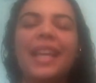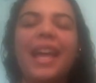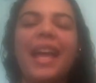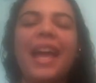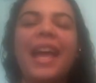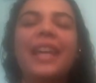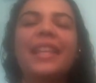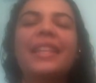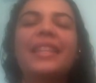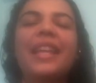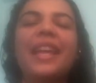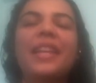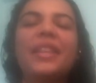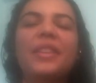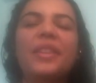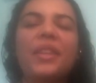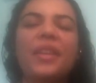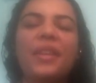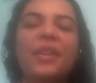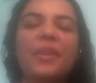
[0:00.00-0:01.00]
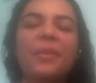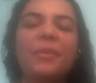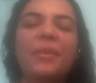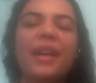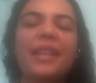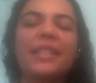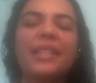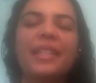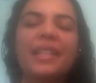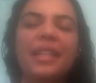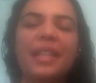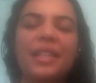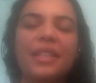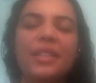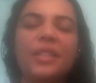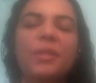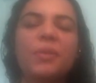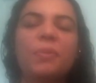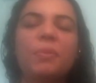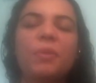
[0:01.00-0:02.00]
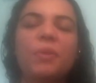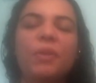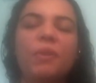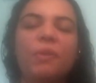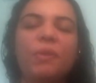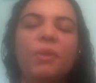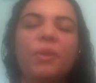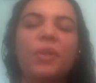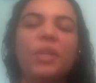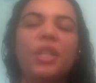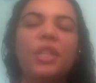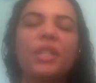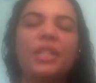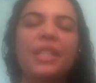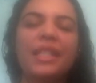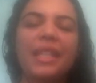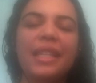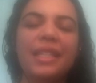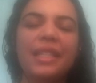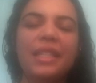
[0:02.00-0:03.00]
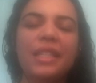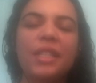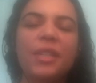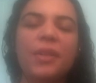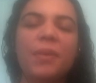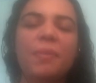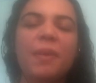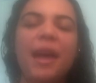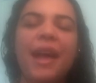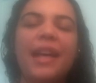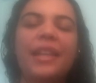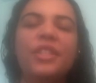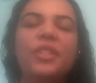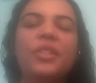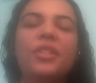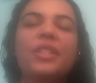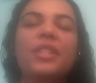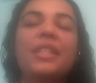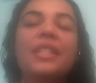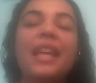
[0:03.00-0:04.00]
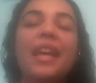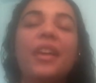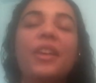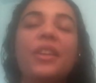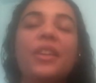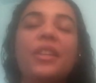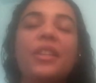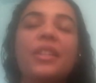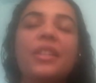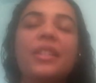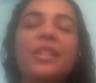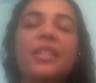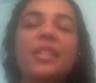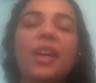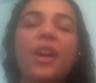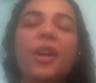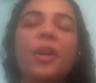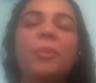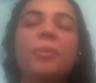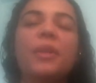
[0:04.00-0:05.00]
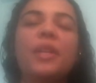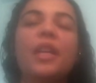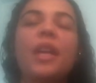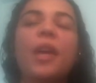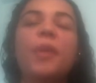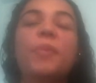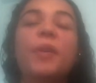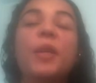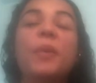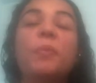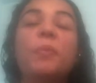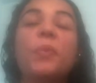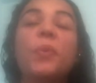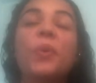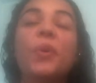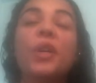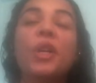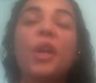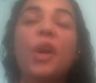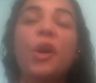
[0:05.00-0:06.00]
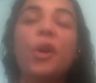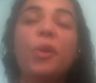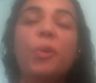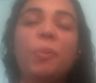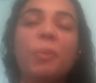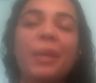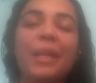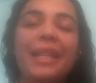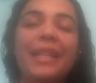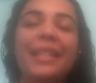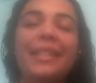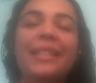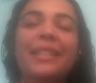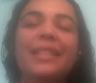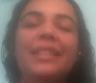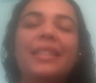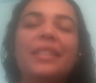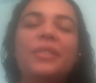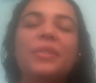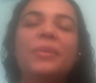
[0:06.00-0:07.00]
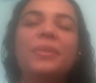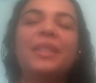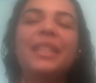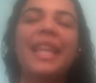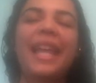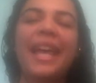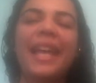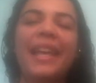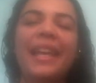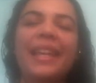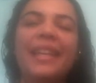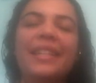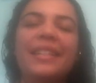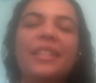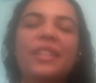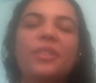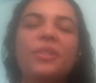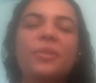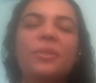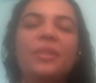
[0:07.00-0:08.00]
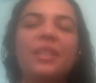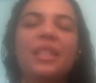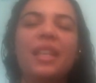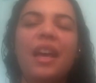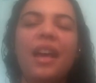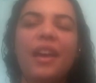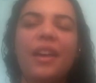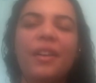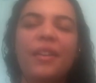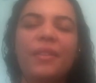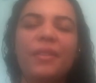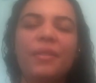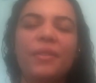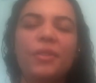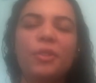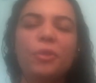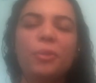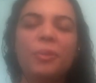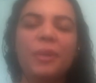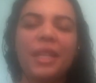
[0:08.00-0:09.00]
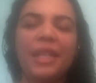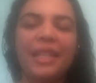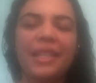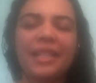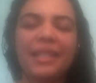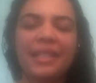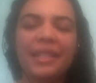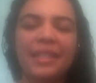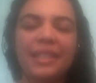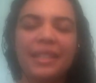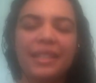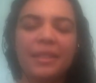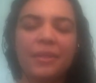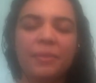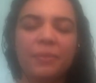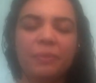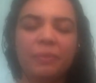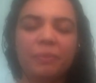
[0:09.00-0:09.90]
And let the resonance move through your system as your cells are becoming more open to light, to love, to peace.